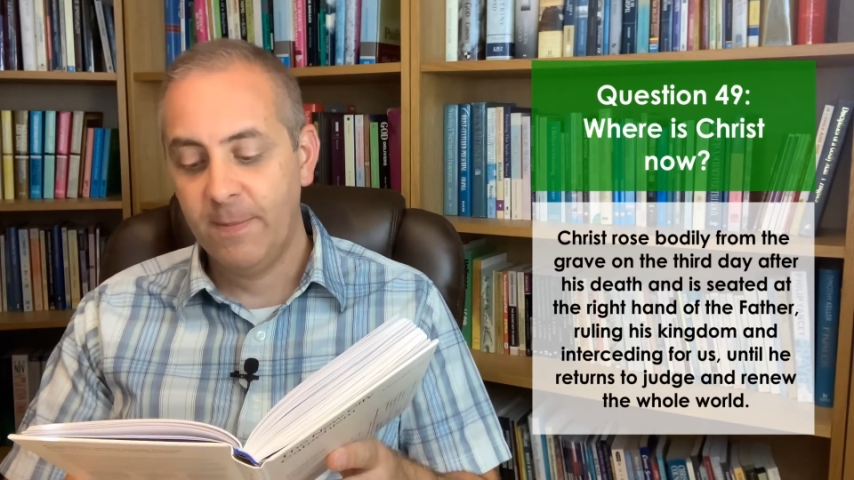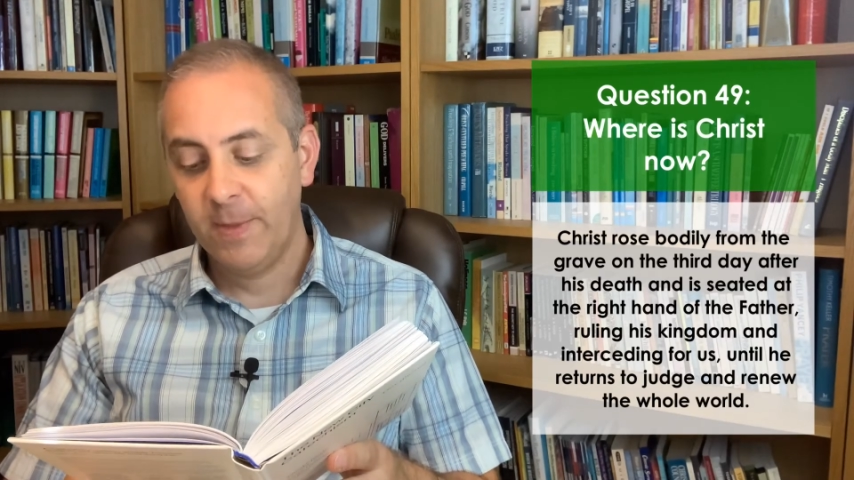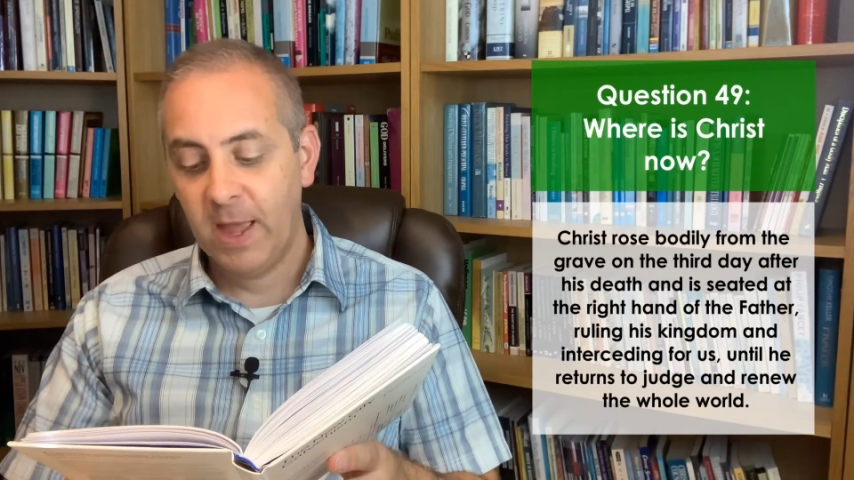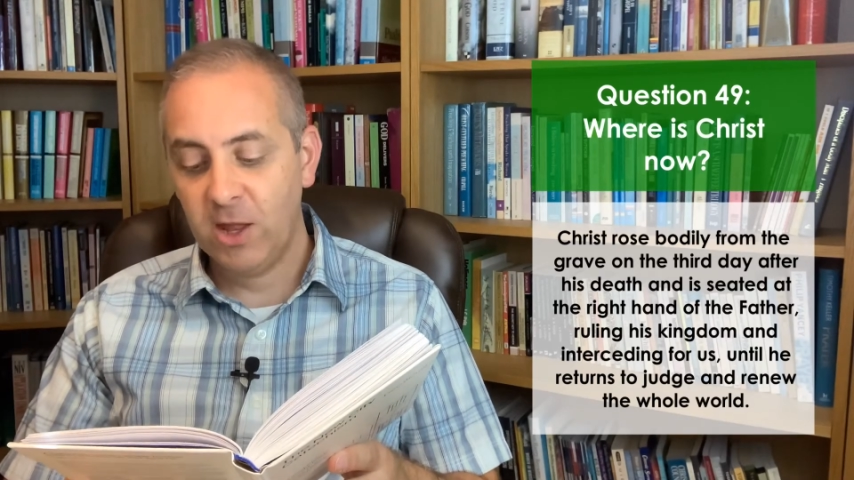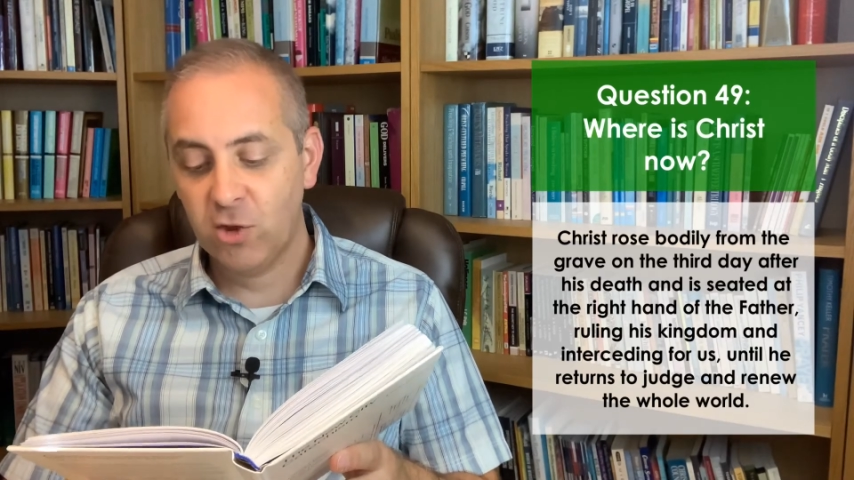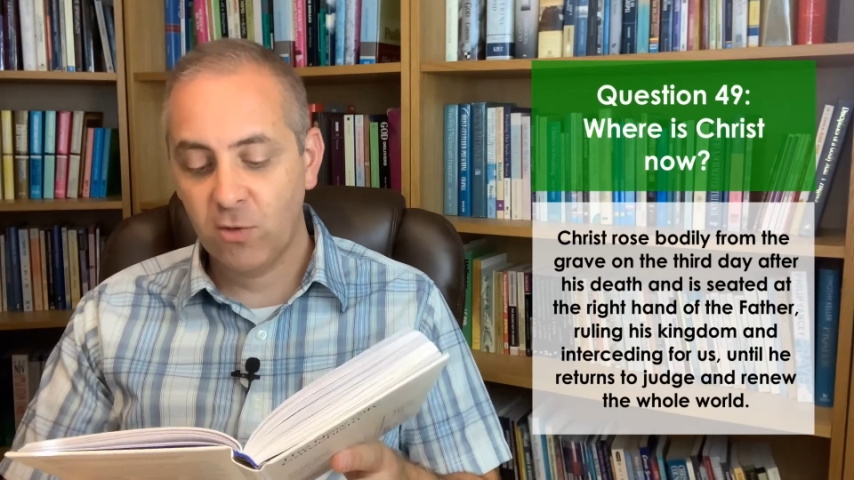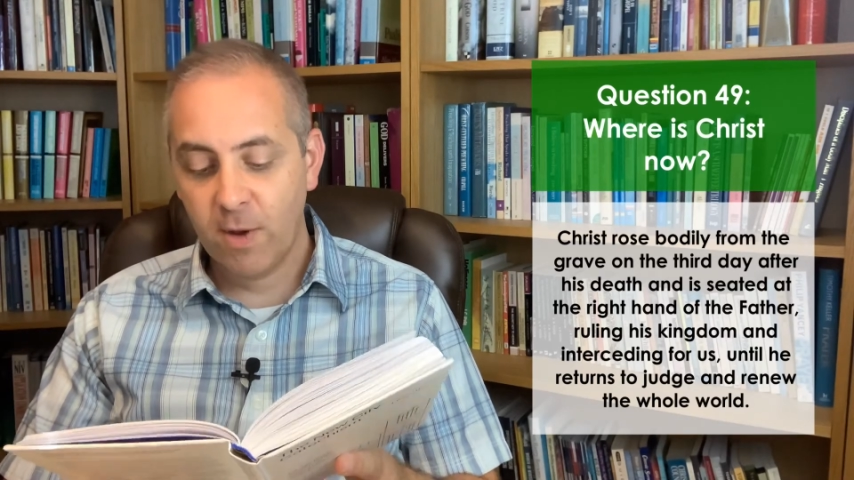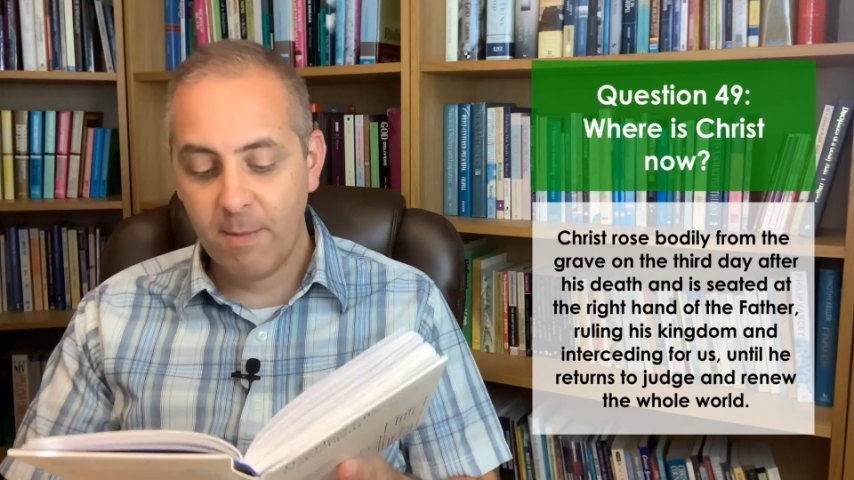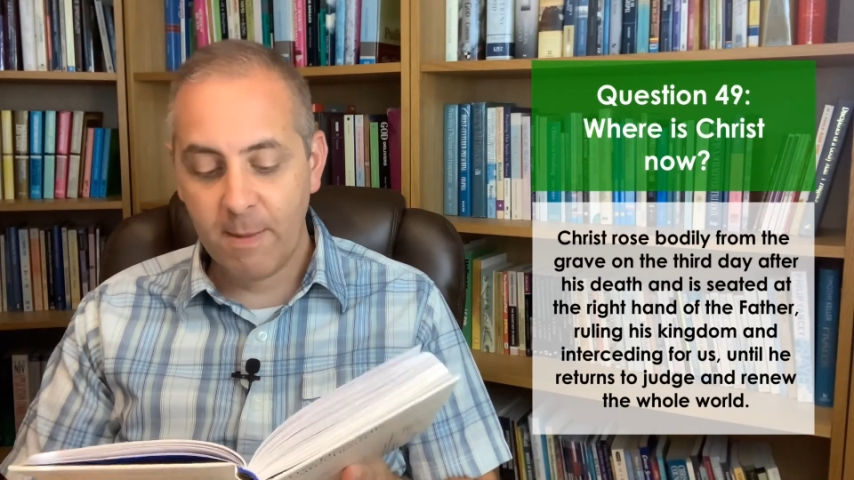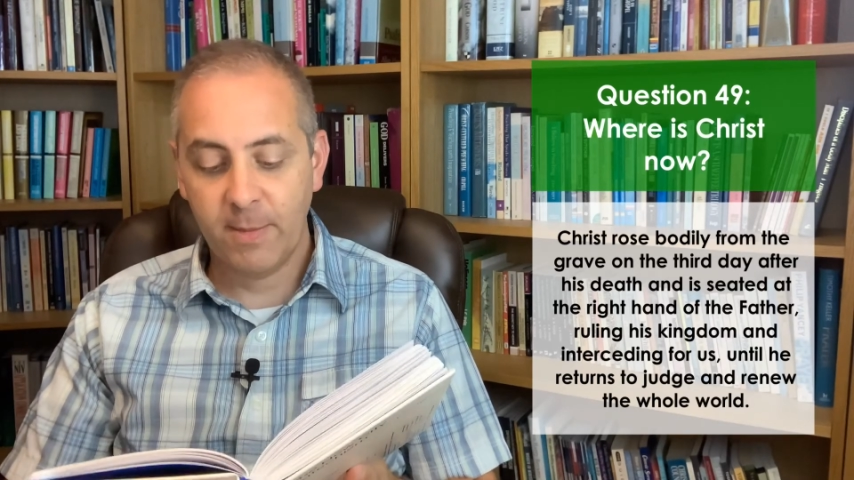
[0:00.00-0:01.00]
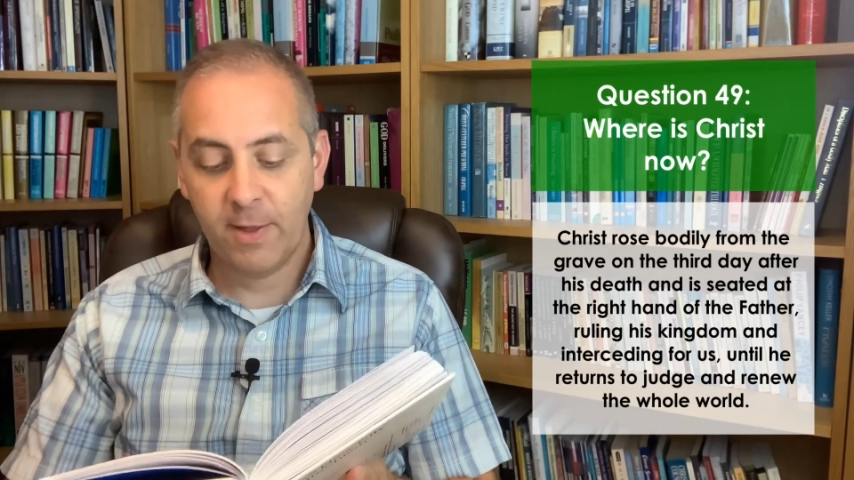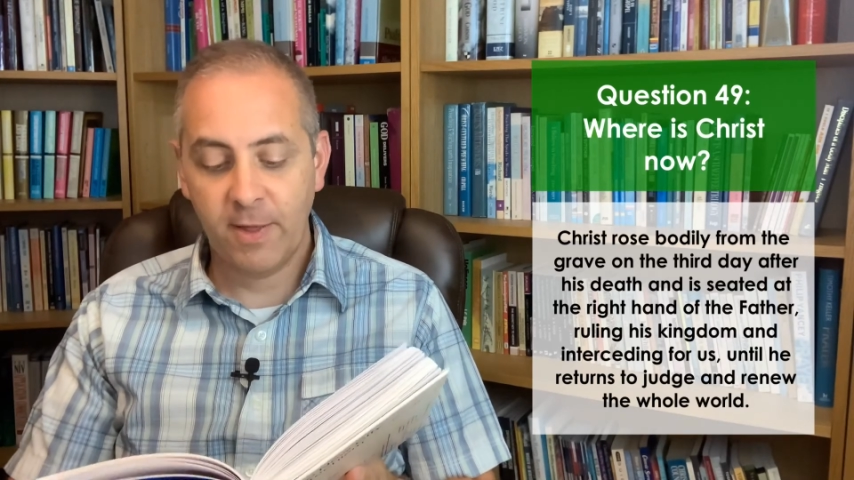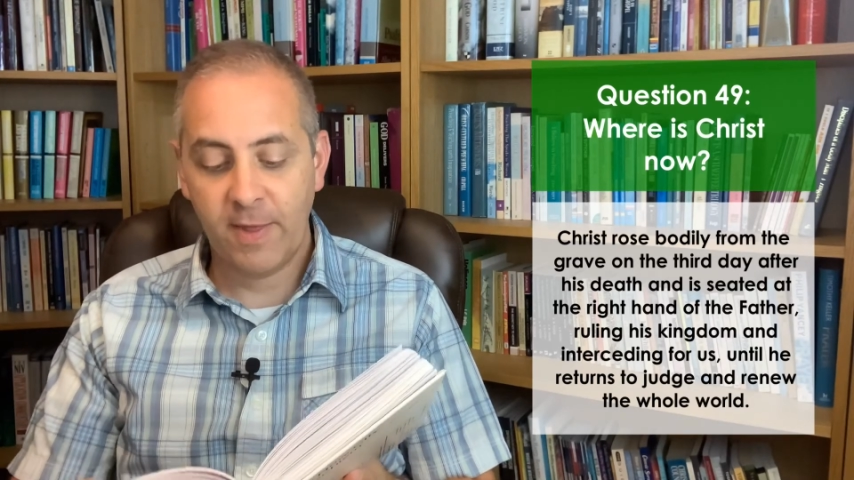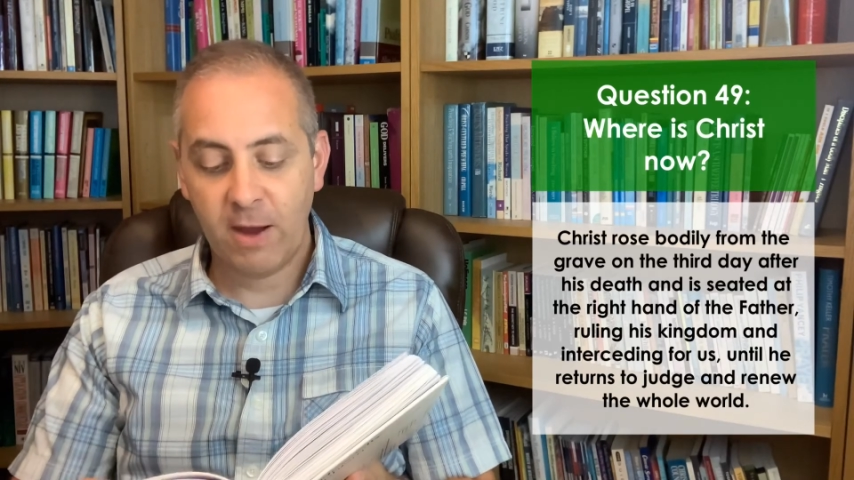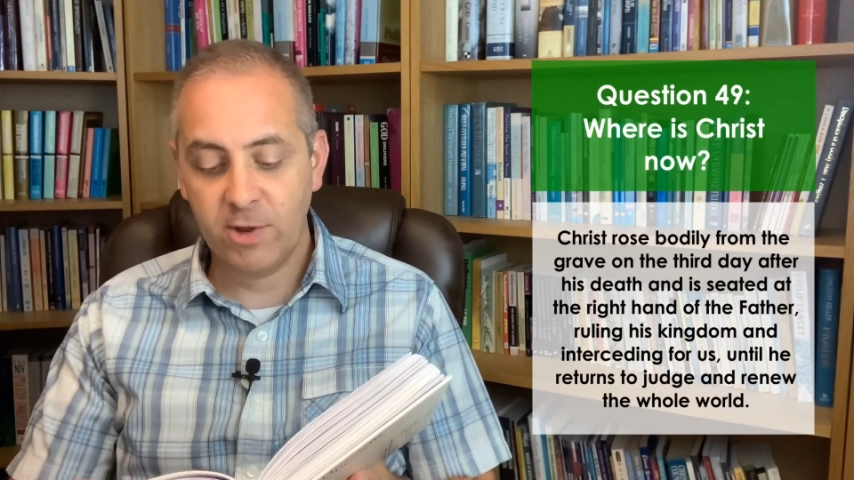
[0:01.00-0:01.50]
is to remember that
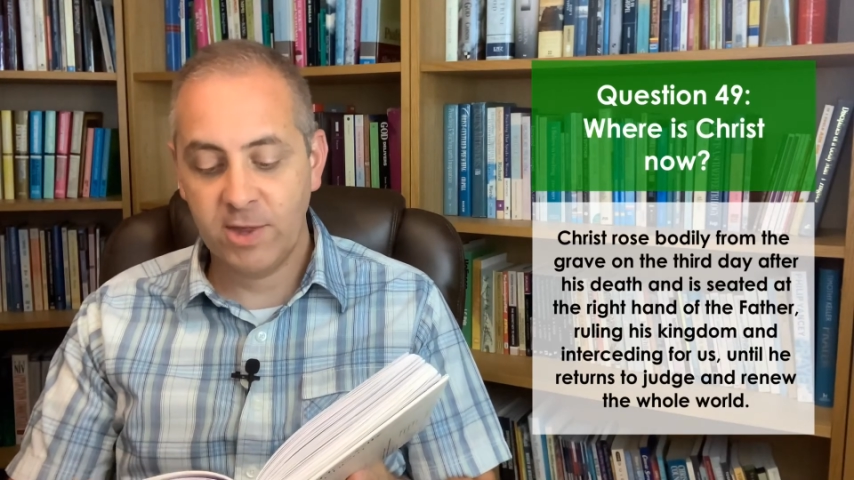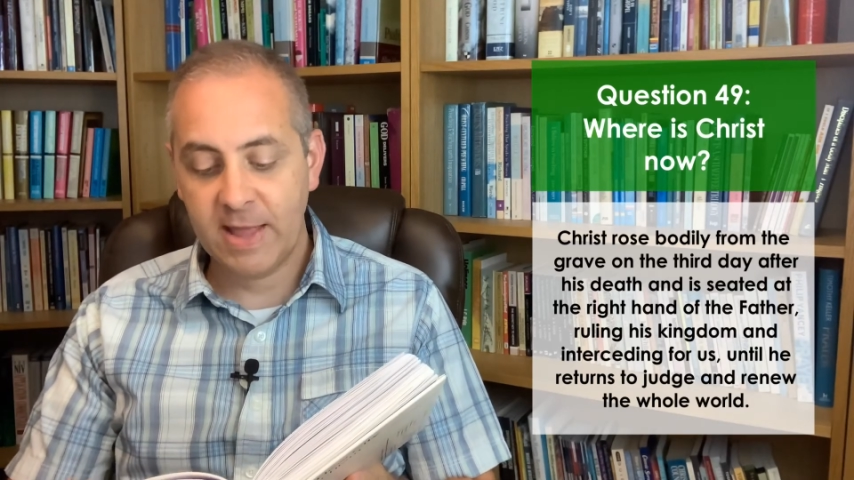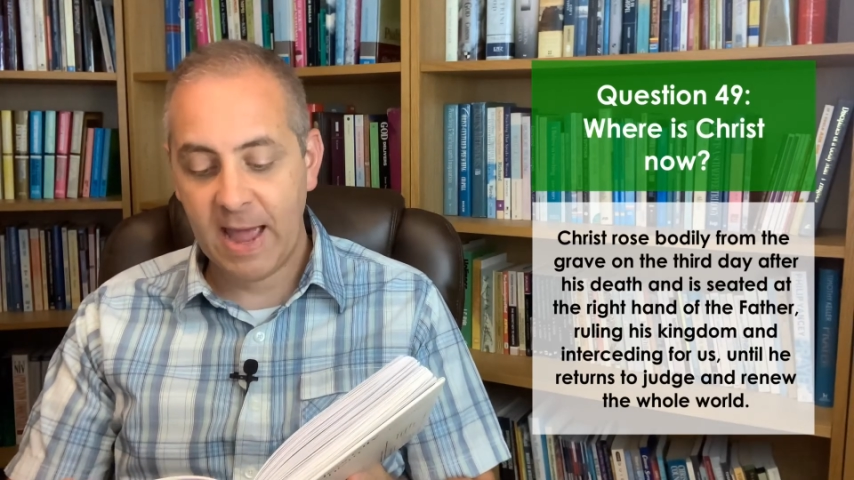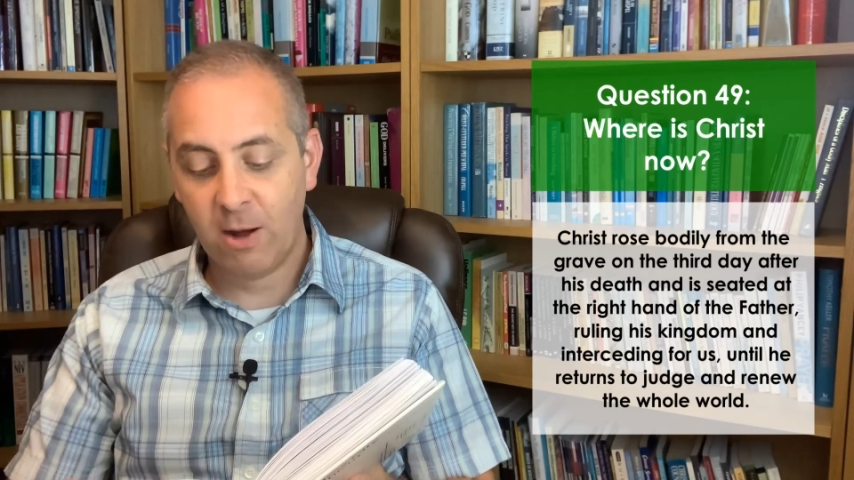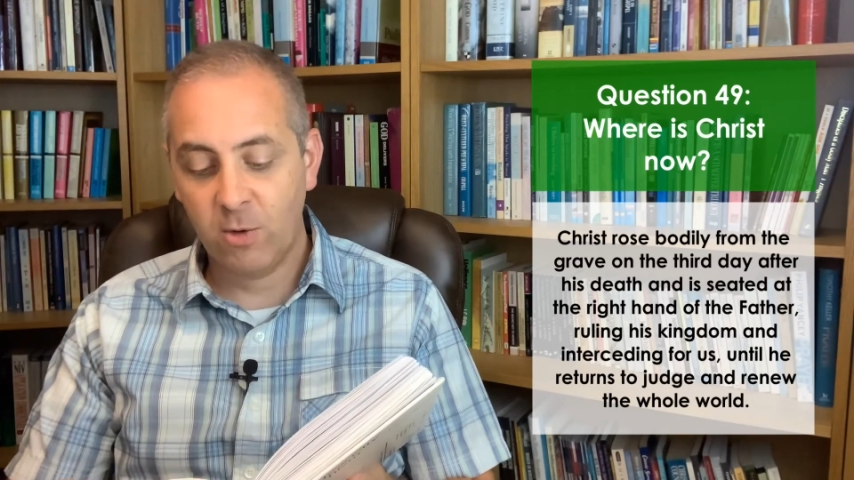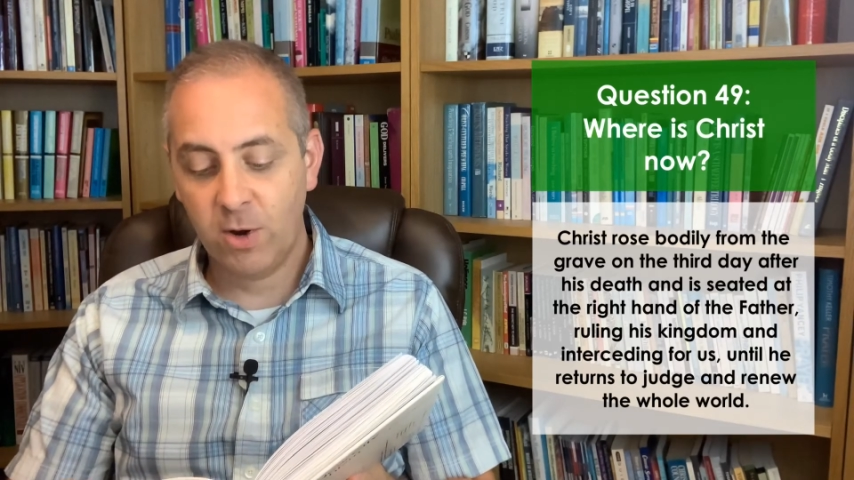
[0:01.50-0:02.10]
there is now